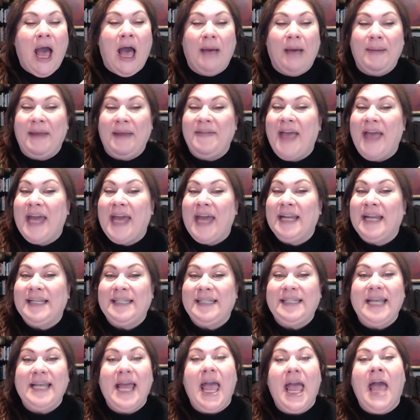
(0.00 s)
Um, and that
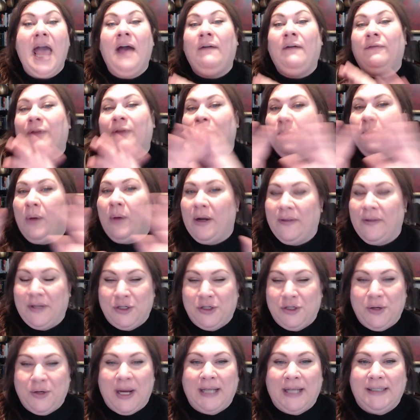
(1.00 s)
is to everyone
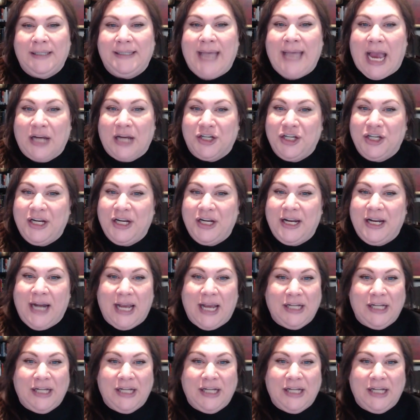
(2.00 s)
in the transaction.